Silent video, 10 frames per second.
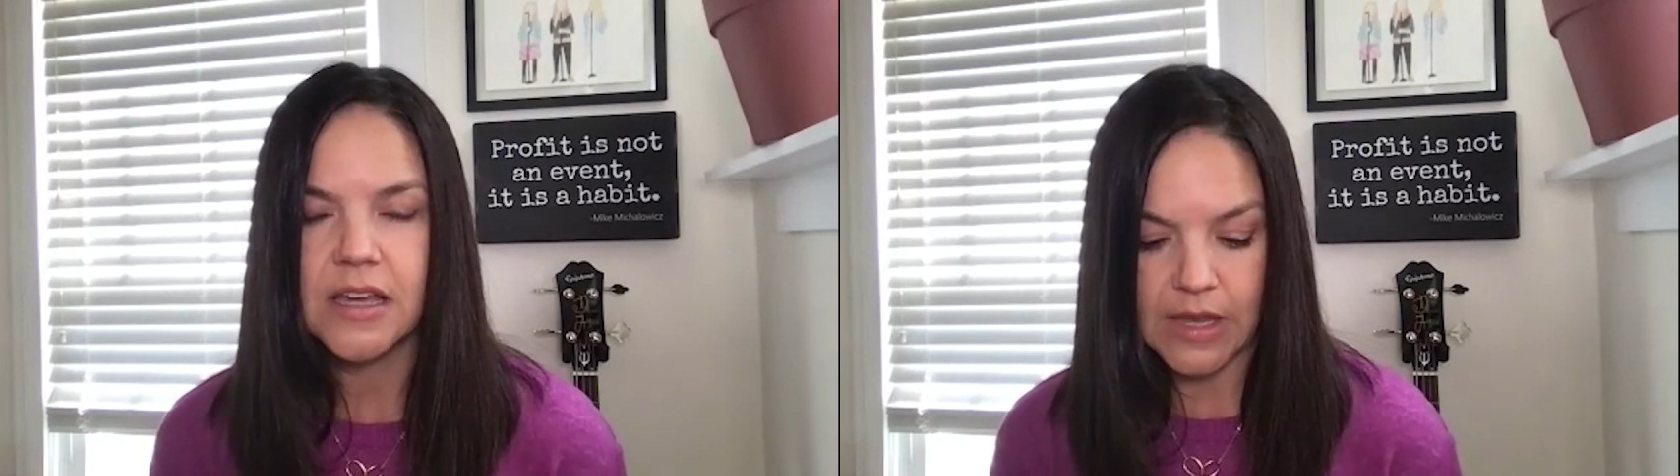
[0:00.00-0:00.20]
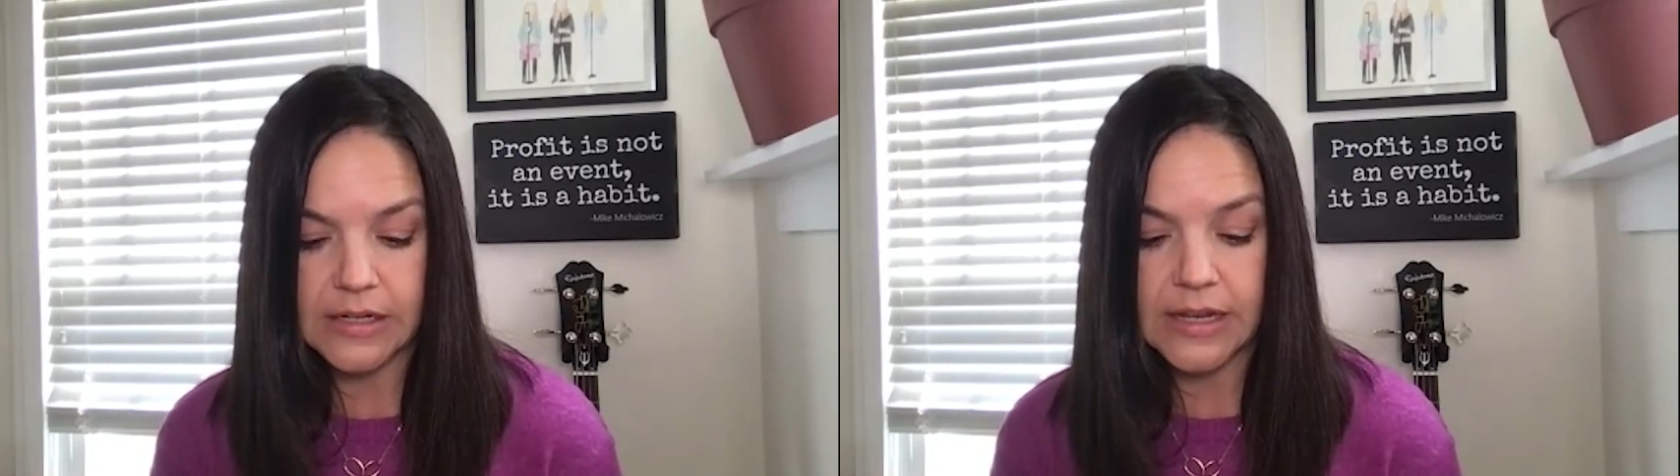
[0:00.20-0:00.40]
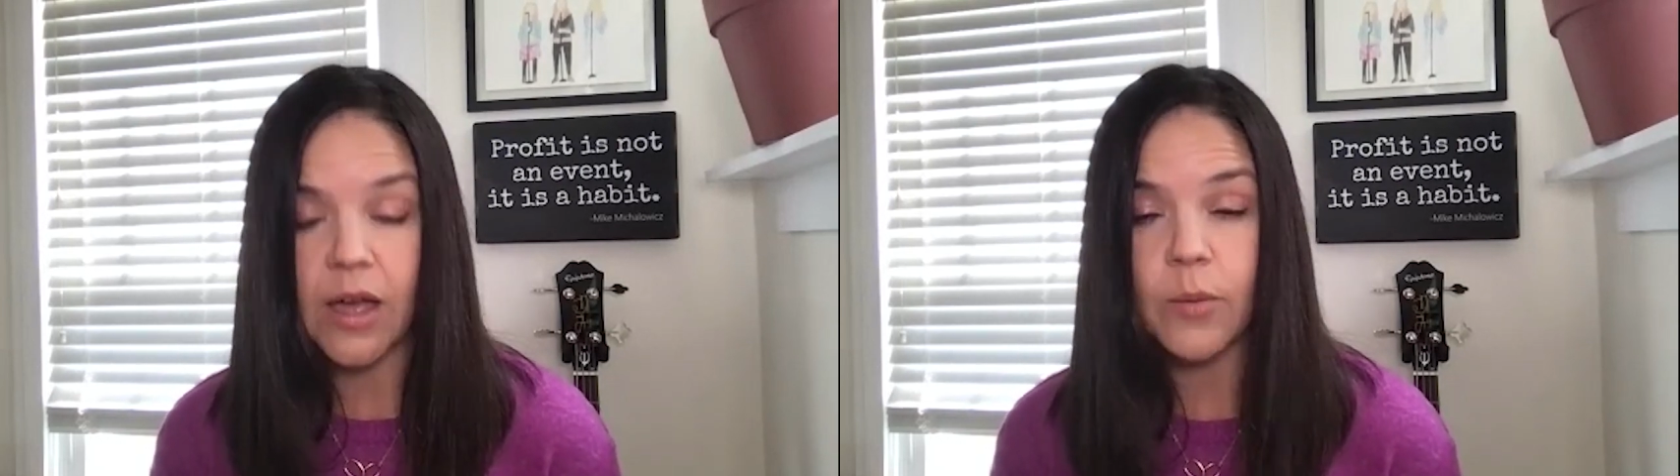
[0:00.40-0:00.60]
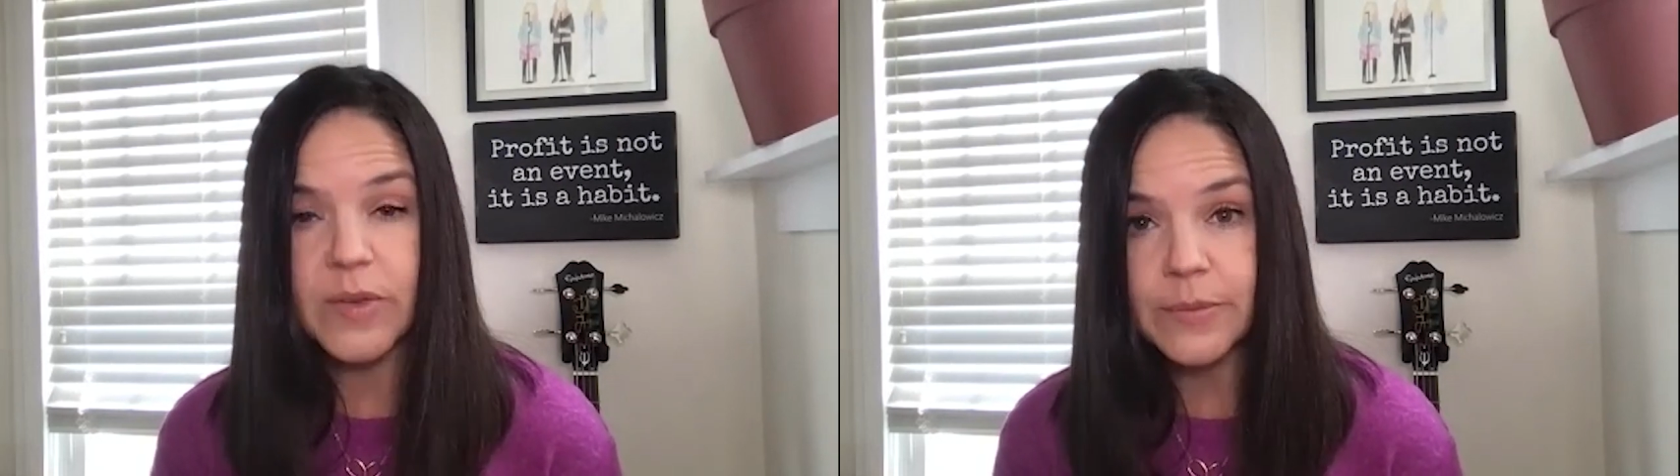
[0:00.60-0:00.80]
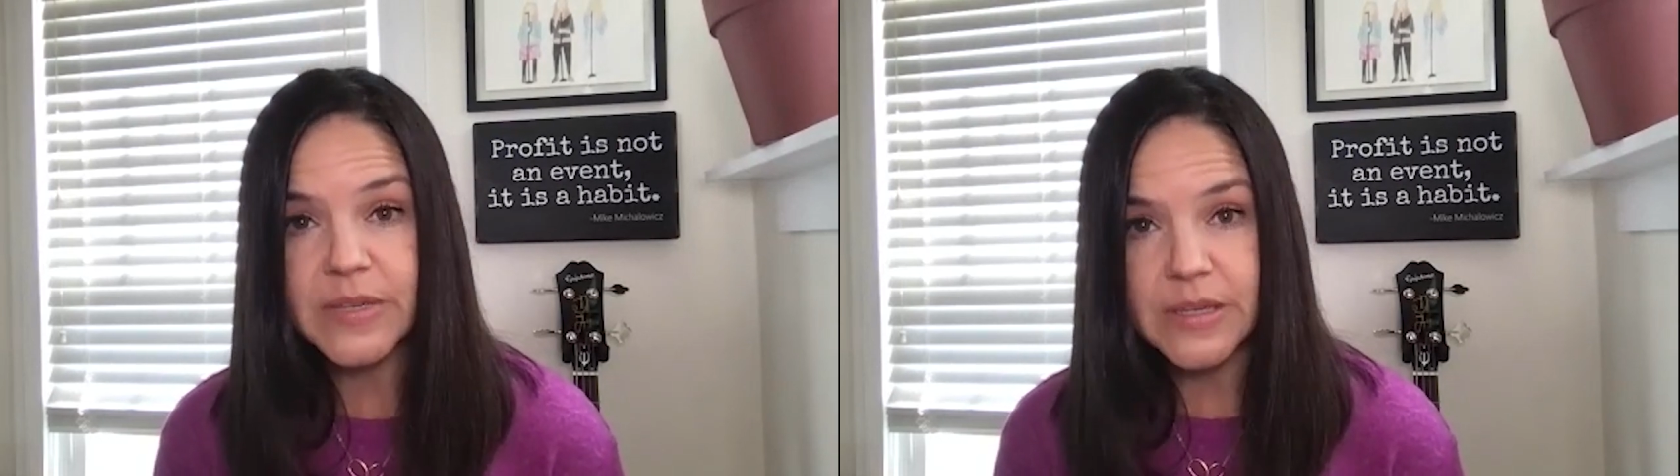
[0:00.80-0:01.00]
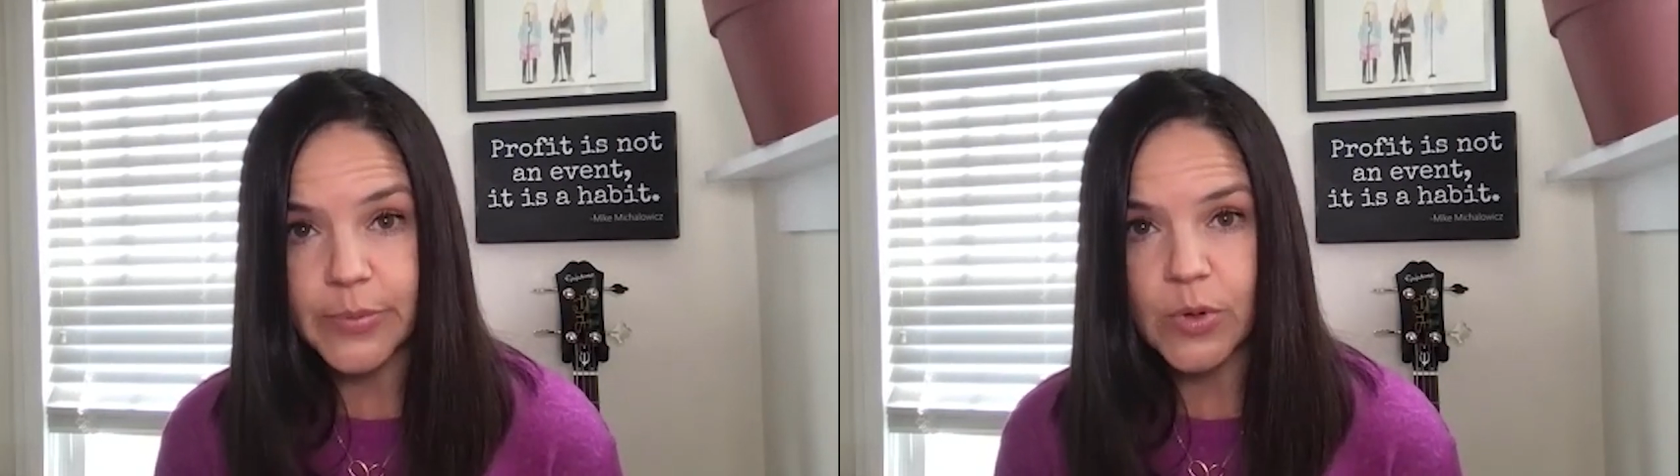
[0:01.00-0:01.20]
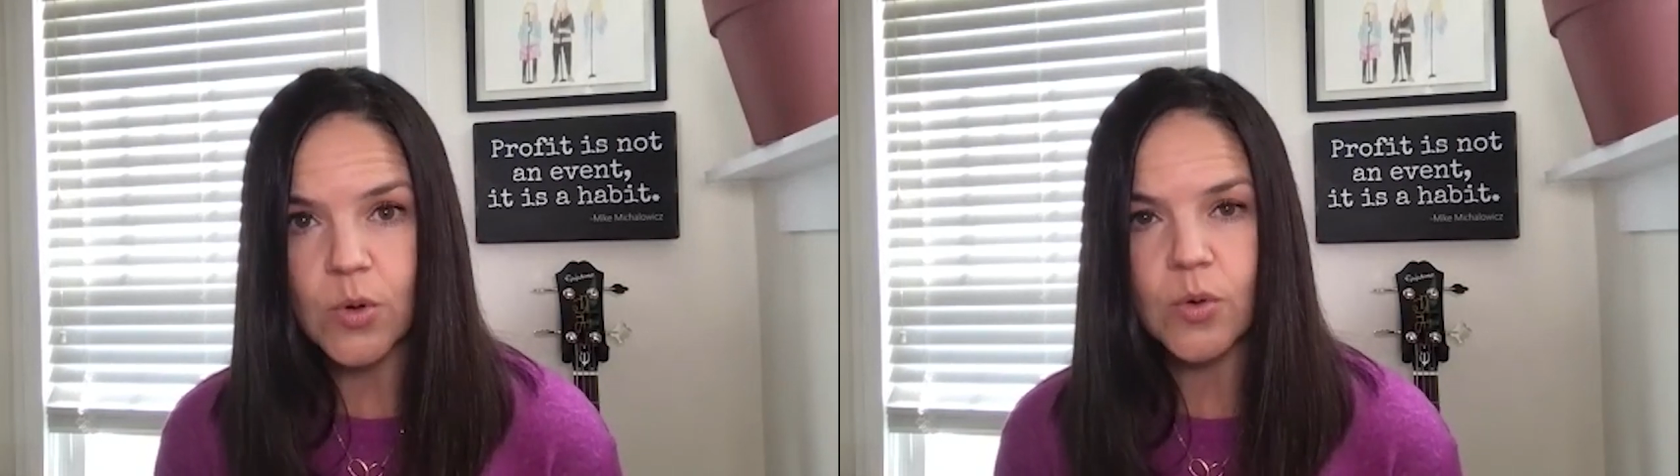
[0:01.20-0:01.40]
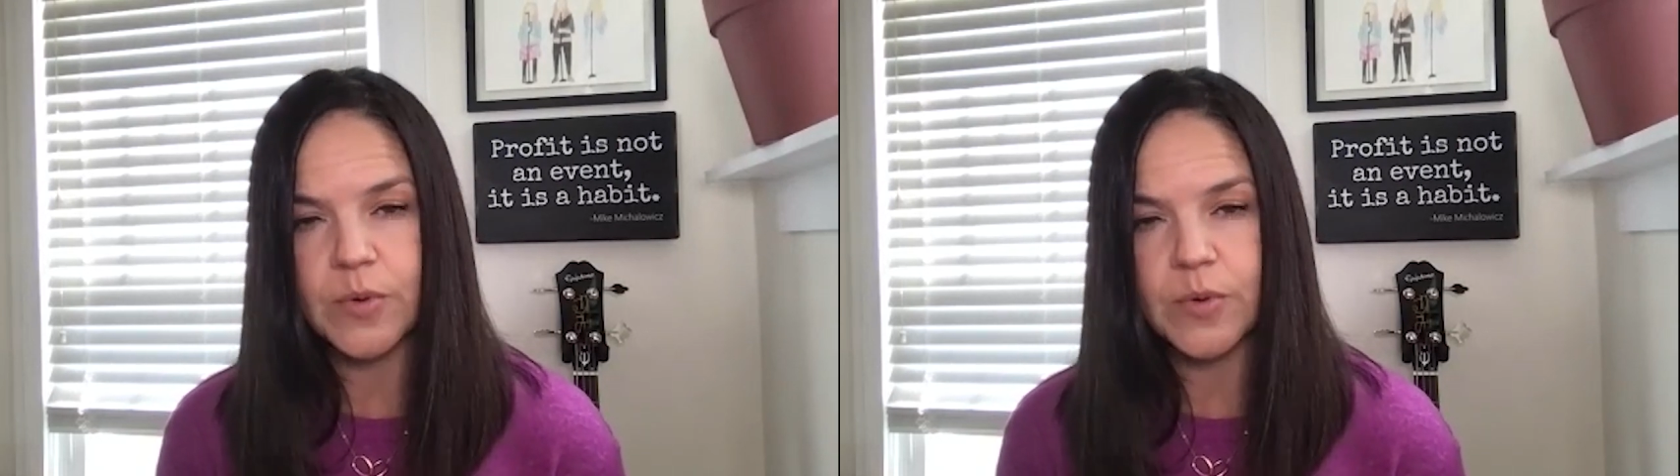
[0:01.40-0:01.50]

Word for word: and helping people